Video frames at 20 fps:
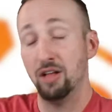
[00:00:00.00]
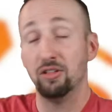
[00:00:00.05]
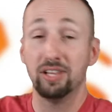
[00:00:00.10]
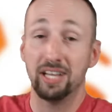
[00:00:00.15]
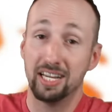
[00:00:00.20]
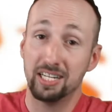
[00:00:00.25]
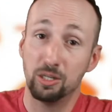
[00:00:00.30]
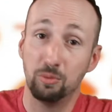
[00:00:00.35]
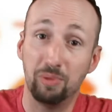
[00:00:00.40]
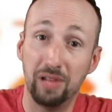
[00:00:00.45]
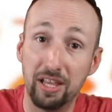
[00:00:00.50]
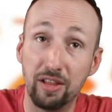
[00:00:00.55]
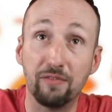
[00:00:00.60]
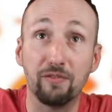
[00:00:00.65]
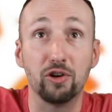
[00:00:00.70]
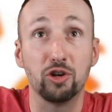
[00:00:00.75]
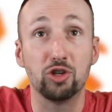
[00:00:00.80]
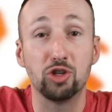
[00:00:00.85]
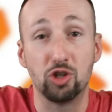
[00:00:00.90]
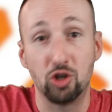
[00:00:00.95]
only got to play the
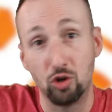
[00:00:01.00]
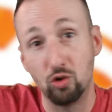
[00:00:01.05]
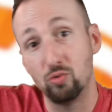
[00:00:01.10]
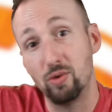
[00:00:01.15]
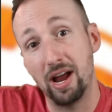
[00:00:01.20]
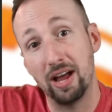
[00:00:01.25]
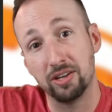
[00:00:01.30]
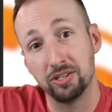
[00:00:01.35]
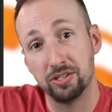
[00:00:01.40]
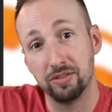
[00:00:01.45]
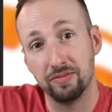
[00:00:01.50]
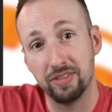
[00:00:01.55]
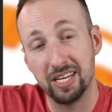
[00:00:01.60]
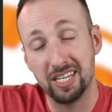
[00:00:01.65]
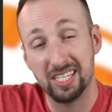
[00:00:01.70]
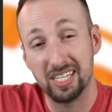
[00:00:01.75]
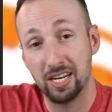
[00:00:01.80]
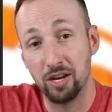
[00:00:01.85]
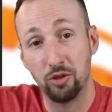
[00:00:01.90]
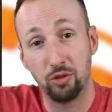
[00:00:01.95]
first 2 rounds of
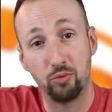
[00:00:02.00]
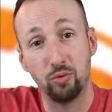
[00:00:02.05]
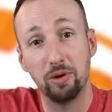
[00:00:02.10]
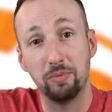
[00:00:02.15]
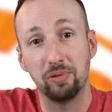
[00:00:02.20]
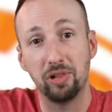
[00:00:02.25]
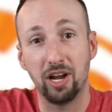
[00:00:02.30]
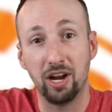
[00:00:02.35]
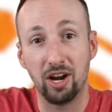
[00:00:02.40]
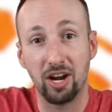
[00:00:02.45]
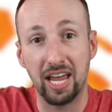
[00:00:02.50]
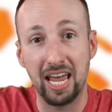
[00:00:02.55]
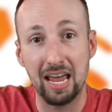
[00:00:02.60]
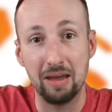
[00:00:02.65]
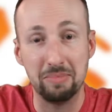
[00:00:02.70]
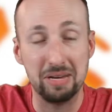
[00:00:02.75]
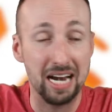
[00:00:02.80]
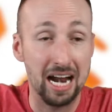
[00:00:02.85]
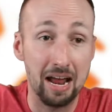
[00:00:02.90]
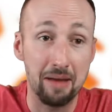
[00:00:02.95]
this in a 3-player
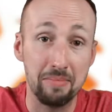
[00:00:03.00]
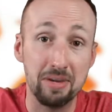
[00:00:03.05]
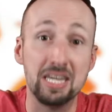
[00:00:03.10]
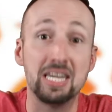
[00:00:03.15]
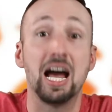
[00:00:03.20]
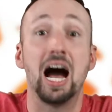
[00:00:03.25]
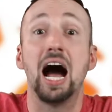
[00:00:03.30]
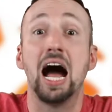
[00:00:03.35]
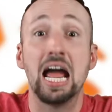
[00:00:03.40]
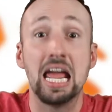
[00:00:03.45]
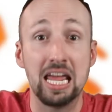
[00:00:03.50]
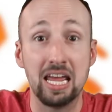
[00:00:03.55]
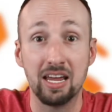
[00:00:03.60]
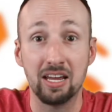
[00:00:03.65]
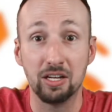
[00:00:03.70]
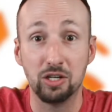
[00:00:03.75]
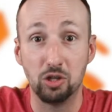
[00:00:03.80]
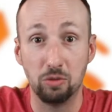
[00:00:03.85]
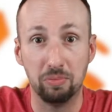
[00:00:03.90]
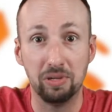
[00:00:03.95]
game, and I am
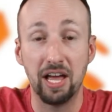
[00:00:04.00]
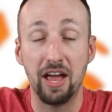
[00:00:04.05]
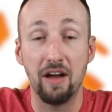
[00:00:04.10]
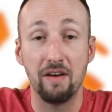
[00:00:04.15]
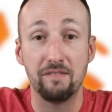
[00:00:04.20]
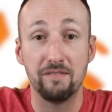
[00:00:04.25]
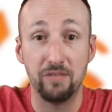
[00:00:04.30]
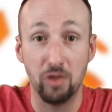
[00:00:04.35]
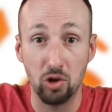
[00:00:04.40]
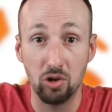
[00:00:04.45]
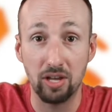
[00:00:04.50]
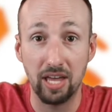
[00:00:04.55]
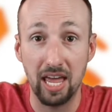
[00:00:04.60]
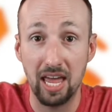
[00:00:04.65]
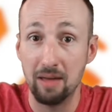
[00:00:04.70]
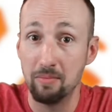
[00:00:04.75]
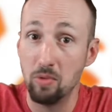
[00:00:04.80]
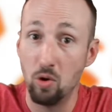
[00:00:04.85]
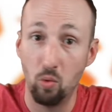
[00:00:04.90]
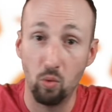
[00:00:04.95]
dying to play a full
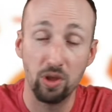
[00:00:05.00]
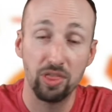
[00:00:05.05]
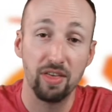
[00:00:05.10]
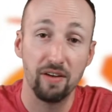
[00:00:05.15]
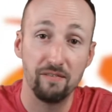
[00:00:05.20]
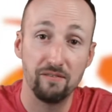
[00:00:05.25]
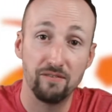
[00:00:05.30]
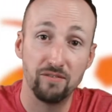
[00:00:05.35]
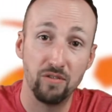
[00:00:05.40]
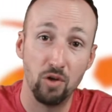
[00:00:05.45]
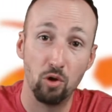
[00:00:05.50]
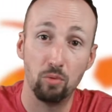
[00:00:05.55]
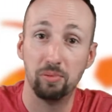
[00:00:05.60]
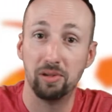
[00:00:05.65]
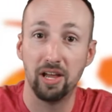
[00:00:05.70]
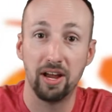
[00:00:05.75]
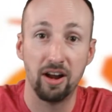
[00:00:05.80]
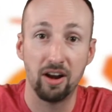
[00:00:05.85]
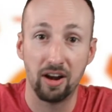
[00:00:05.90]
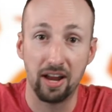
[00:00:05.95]
game with a full
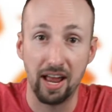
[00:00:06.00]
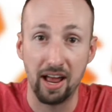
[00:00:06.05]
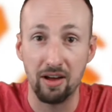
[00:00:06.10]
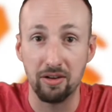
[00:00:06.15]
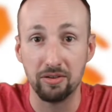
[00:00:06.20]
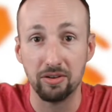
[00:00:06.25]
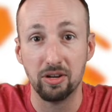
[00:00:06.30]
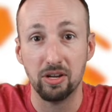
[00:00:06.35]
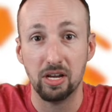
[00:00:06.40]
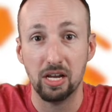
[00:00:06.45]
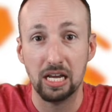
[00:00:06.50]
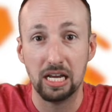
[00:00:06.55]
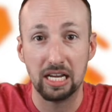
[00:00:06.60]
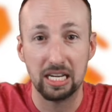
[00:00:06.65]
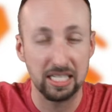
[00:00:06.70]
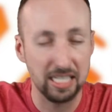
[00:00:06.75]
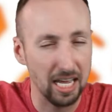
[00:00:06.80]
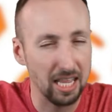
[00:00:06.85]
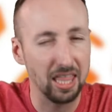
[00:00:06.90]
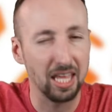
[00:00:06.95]
player count,
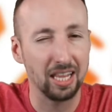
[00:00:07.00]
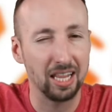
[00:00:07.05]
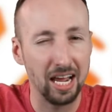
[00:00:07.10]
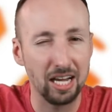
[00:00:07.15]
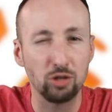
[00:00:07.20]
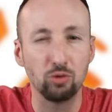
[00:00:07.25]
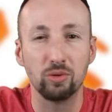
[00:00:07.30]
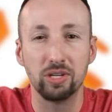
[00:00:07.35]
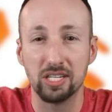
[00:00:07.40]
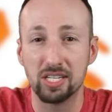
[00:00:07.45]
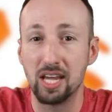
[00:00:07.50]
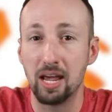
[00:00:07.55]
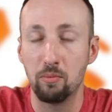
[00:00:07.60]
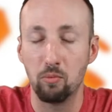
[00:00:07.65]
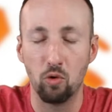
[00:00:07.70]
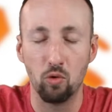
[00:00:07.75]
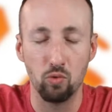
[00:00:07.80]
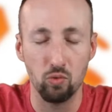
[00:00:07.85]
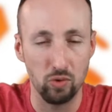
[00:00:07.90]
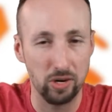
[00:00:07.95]
because I think that's when this game
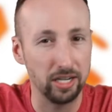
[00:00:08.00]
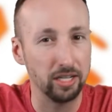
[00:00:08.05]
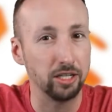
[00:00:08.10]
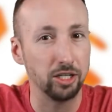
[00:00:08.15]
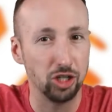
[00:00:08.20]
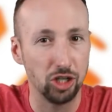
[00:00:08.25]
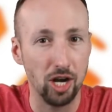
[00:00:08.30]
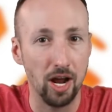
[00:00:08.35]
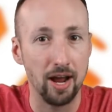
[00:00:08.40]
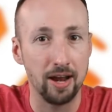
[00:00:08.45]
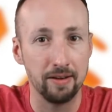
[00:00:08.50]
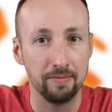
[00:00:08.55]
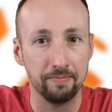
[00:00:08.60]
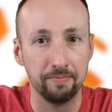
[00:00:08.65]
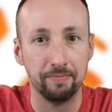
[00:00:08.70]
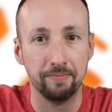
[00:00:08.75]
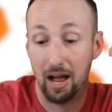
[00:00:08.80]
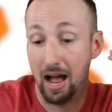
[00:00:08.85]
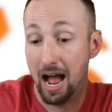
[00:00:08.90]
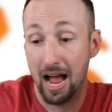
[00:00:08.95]
will really shine.
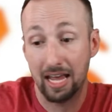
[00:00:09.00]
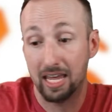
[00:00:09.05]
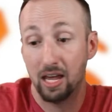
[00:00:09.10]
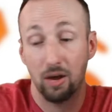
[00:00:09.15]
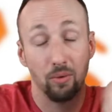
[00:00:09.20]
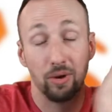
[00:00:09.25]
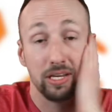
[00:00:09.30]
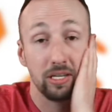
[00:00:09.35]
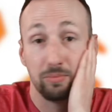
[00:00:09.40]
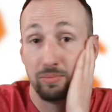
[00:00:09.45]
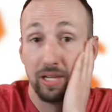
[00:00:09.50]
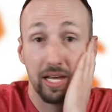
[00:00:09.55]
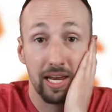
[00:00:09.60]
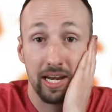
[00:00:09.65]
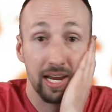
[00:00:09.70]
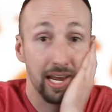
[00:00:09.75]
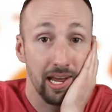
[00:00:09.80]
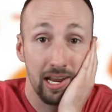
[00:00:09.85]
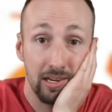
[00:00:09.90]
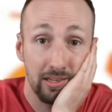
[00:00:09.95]
I can't wait to play it
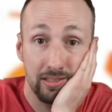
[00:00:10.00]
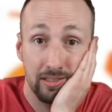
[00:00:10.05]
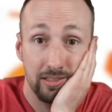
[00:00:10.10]
again.